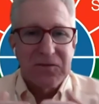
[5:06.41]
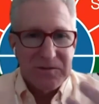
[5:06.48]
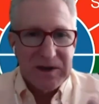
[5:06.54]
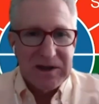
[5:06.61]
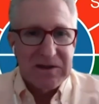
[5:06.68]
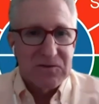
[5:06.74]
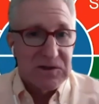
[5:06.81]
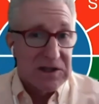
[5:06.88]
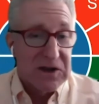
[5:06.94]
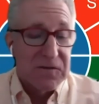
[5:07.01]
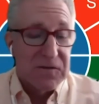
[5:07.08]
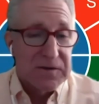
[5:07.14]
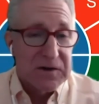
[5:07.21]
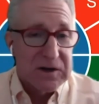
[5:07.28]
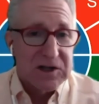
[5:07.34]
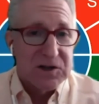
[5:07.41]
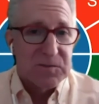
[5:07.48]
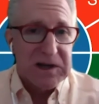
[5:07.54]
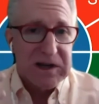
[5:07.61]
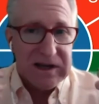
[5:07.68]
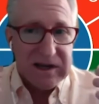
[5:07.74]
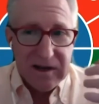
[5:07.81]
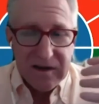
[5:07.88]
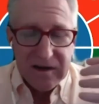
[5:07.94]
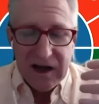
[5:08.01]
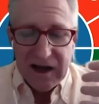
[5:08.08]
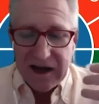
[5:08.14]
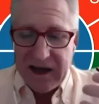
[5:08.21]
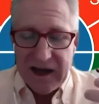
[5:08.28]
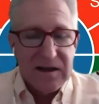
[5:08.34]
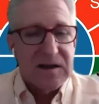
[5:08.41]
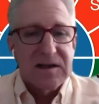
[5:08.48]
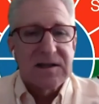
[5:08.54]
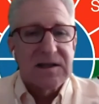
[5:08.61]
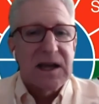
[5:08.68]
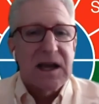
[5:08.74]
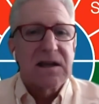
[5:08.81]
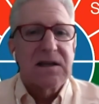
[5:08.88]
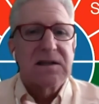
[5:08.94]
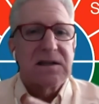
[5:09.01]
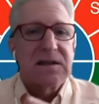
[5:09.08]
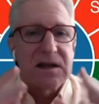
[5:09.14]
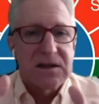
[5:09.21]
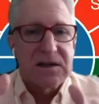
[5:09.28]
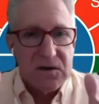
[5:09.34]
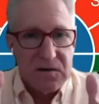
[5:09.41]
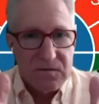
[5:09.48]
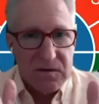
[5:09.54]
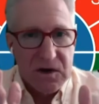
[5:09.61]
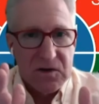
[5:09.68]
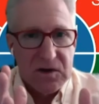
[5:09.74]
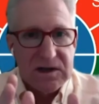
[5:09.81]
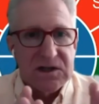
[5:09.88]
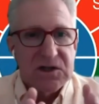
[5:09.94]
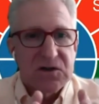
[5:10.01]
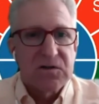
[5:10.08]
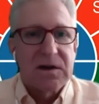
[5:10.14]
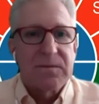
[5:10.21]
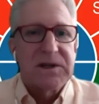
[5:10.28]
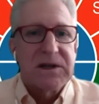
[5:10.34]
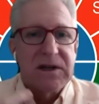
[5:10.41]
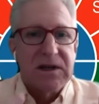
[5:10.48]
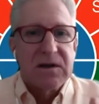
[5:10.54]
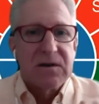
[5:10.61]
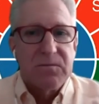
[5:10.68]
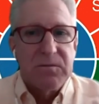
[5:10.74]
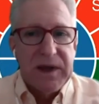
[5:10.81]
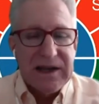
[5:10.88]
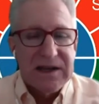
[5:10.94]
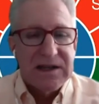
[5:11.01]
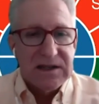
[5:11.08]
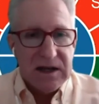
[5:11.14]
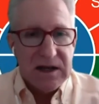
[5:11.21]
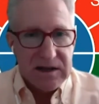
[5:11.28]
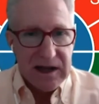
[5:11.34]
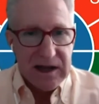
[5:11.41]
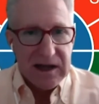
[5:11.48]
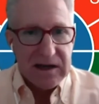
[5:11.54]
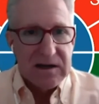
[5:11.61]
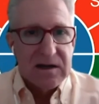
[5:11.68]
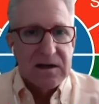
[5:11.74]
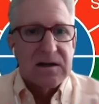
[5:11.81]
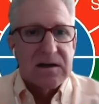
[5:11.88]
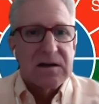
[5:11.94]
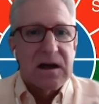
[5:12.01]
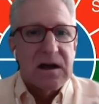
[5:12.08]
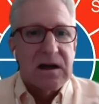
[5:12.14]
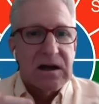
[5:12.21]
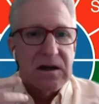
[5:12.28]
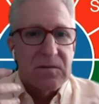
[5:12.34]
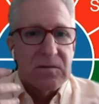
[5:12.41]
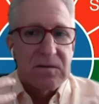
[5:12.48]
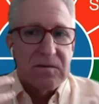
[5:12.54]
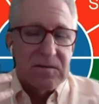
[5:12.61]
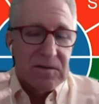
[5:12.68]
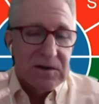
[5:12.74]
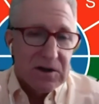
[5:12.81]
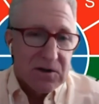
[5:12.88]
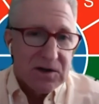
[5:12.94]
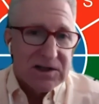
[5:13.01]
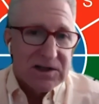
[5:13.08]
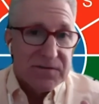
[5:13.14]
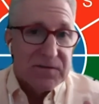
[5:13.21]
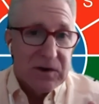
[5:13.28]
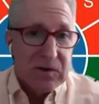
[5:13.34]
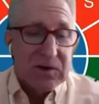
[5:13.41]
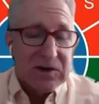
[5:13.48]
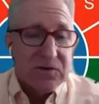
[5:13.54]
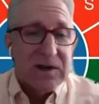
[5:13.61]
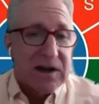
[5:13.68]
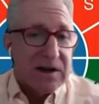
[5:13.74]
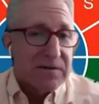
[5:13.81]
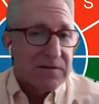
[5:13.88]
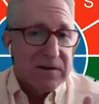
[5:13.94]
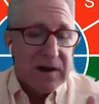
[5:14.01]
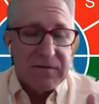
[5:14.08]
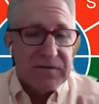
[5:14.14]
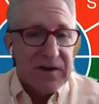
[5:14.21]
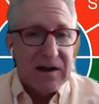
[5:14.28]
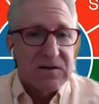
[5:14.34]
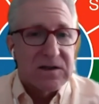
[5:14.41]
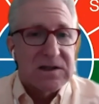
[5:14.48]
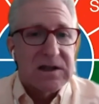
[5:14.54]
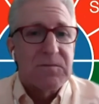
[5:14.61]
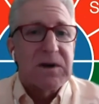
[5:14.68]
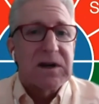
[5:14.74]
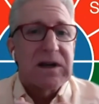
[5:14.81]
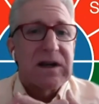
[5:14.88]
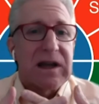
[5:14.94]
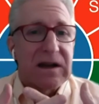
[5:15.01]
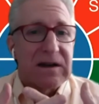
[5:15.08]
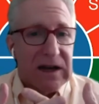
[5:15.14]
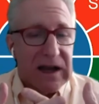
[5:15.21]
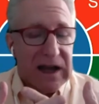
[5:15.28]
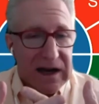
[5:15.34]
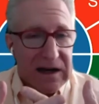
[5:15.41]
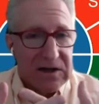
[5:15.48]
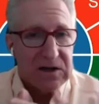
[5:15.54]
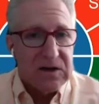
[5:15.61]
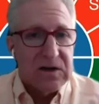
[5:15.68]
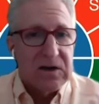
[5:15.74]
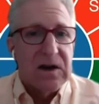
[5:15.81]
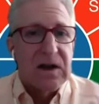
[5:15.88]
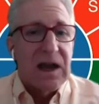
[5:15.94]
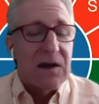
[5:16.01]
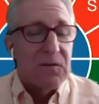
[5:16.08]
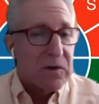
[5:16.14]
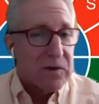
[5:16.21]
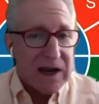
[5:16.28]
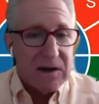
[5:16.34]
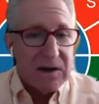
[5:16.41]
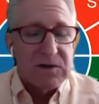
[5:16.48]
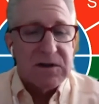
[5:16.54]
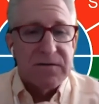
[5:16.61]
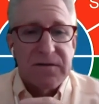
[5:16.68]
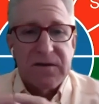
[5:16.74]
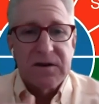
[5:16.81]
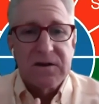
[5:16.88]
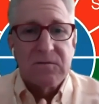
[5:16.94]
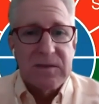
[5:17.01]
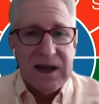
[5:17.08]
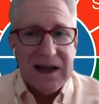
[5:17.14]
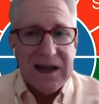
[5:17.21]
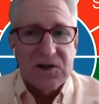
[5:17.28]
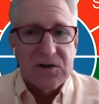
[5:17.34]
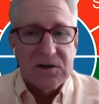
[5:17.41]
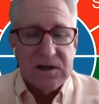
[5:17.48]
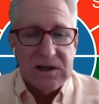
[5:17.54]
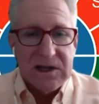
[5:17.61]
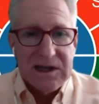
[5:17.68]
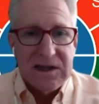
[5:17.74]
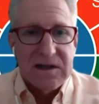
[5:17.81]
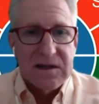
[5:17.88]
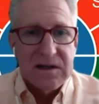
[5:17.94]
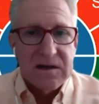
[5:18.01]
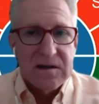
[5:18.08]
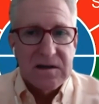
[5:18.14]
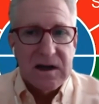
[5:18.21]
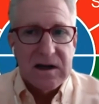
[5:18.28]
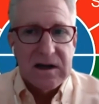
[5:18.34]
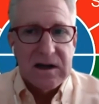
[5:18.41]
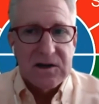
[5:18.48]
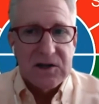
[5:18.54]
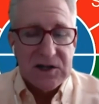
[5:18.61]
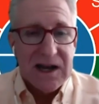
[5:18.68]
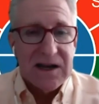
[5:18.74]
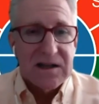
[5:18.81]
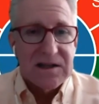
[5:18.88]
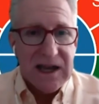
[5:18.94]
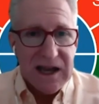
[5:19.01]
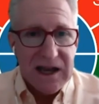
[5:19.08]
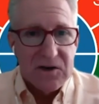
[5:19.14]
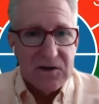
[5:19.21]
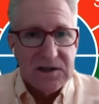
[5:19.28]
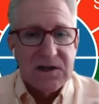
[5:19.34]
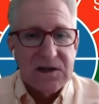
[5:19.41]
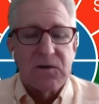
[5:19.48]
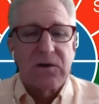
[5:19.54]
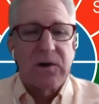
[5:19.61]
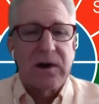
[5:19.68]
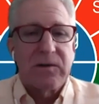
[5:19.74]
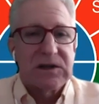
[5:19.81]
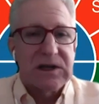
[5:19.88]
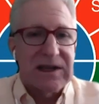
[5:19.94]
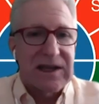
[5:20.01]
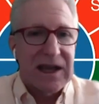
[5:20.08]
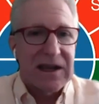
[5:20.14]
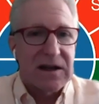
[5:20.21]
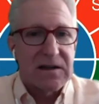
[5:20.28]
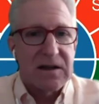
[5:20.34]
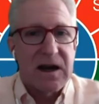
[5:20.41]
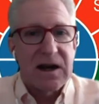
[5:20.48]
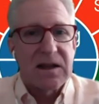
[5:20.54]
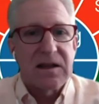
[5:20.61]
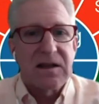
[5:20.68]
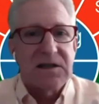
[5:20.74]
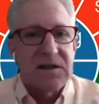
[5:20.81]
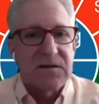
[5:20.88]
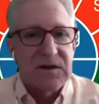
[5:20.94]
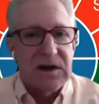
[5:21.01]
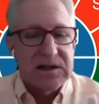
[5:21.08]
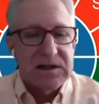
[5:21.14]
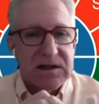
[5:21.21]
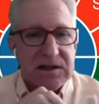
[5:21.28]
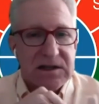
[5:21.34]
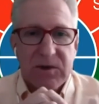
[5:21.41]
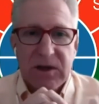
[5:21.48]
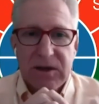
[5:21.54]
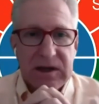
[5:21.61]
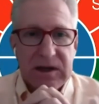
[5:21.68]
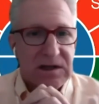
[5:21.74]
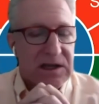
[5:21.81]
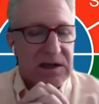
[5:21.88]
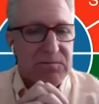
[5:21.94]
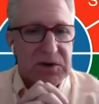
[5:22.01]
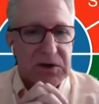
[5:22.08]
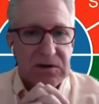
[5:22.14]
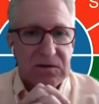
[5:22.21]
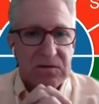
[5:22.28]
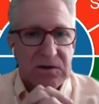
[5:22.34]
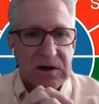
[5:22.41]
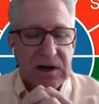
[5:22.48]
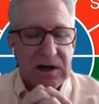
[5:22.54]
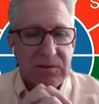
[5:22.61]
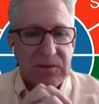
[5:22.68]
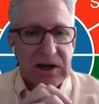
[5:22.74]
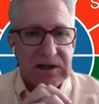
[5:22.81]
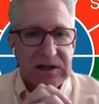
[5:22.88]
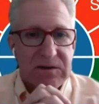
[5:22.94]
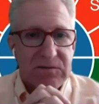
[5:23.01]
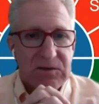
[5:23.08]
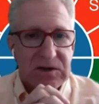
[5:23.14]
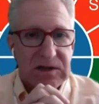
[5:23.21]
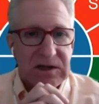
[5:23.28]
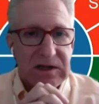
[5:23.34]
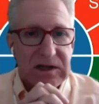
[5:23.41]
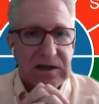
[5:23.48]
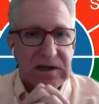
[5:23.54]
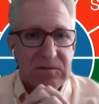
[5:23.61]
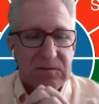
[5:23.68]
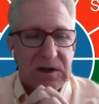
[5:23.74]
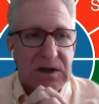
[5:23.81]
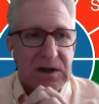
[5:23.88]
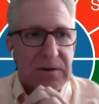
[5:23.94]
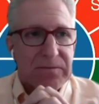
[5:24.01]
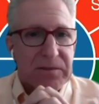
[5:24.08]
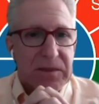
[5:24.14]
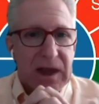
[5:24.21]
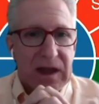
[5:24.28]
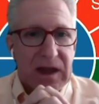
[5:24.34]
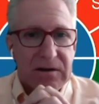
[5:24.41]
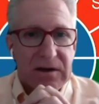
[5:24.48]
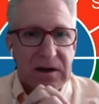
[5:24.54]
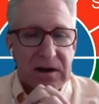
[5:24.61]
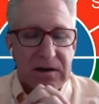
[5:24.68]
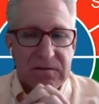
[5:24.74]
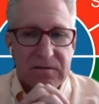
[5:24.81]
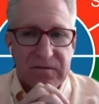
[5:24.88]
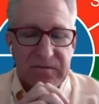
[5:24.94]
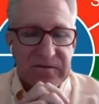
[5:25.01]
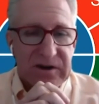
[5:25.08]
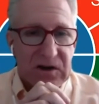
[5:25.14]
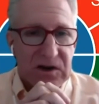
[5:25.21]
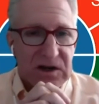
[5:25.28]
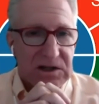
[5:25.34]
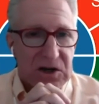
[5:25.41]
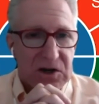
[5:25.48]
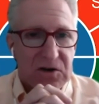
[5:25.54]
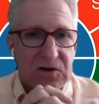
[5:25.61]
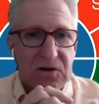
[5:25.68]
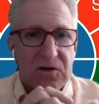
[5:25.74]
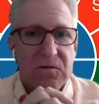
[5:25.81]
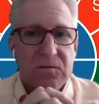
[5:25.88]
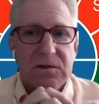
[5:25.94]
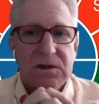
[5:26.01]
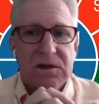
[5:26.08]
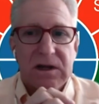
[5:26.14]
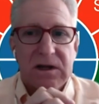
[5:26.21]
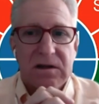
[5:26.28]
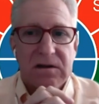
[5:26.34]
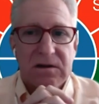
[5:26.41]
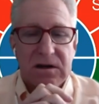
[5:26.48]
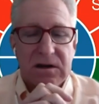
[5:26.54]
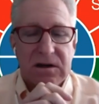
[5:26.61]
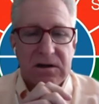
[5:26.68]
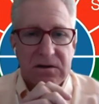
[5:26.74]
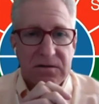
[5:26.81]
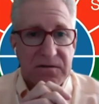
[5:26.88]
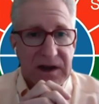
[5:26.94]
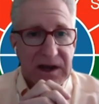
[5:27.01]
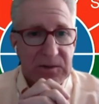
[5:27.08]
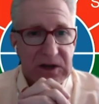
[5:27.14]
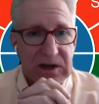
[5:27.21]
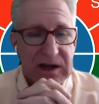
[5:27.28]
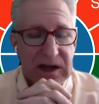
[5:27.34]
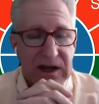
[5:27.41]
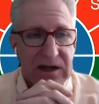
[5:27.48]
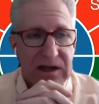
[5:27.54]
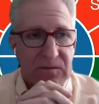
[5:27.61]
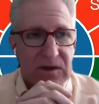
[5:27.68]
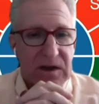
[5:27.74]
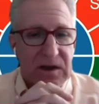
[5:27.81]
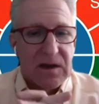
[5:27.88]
I mean, there was no footage, but I had this text and I sort of wrote a script based on that, you know, as if we were doing it, and found somebody, had an actor, and we were able to film actually in Shannon's house, and we were able to get a lot of these devices. Some of the things he built were at MIT Museum and in various homes, and you know, the family had them.